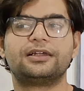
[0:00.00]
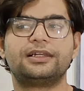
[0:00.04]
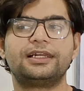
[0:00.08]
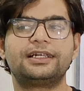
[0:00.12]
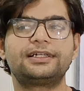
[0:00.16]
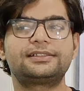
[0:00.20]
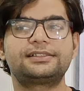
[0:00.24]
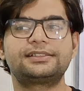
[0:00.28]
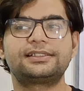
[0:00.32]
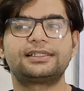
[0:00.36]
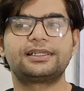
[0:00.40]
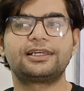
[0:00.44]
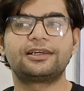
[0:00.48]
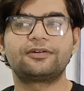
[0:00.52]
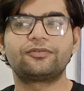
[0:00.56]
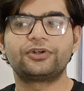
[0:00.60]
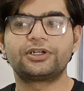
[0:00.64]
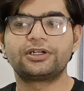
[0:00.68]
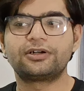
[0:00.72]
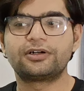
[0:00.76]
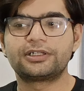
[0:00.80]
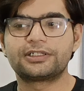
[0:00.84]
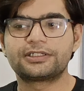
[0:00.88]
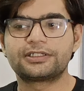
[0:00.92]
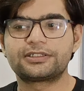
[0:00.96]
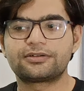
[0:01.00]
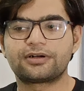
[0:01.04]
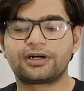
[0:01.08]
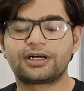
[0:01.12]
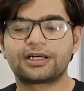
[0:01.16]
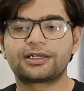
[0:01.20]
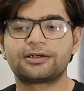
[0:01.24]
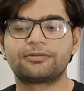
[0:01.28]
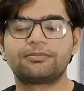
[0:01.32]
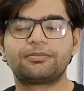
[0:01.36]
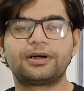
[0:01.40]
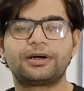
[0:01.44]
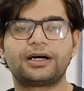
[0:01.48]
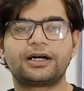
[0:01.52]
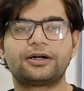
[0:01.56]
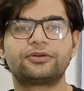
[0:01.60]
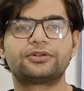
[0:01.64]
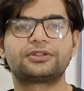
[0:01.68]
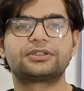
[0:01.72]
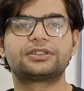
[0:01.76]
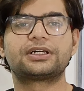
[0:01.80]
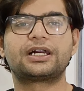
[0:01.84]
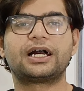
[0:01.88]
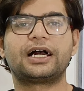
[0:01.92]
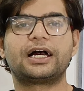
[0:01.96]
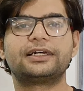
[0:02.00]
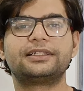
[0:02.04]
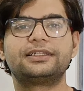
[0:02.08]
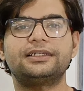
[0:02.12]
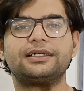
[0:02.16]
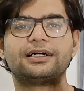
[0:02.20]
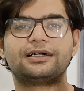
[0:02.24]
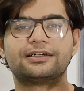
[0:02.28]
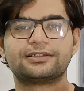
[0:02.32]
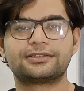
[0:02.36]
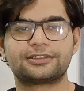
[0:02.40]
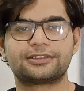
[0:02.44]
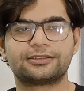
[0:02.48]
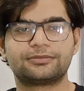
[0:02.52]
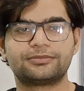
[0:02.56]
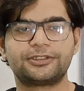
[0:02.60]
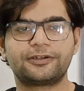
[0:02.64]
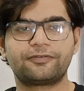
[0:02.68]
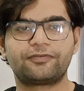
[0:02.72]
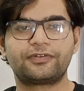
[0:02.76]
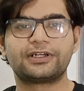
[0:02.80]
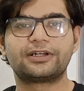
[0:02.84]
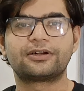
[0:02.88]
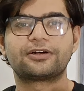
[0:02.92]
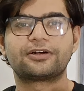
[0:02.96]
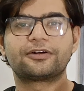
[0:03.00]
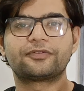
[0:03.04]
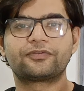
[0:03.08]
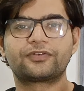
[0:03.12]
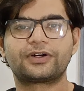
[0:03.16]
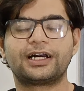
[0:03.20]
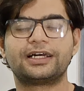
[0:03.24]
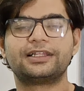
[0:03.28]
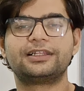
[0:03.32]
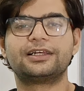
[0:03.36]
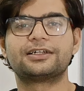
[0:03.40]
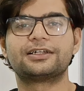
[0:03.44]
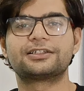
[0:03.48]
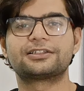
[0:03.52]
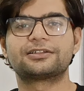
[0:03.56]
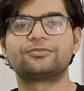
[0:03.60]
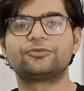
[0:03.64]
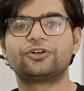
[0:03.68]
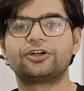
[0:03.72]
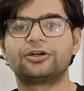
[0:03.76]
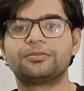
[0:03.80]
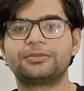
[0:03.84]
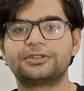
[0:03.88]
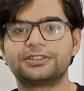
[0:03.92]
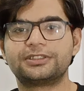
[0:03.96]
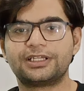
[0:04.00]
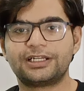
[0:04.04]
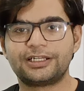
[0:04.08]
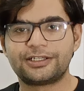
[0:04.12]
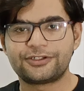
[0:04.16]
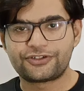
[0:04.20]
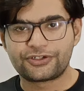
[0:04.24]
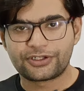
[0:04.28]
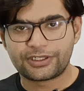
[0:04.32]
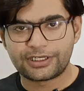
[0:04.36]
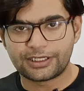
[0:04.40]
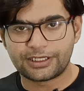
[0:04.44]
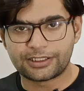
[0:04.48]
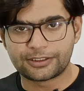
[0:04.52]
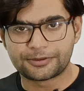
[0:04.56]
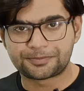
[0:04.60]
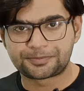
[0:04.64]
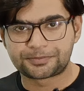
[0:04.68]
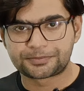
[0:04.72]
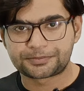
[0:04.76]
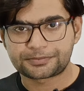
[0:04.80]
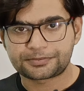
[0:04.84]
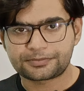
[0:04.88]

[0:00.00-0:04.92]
Let's say we're going to talk about Qaid-e-Azam, the figure of Qaid-e-Azam Muhammad Ali Jinnah.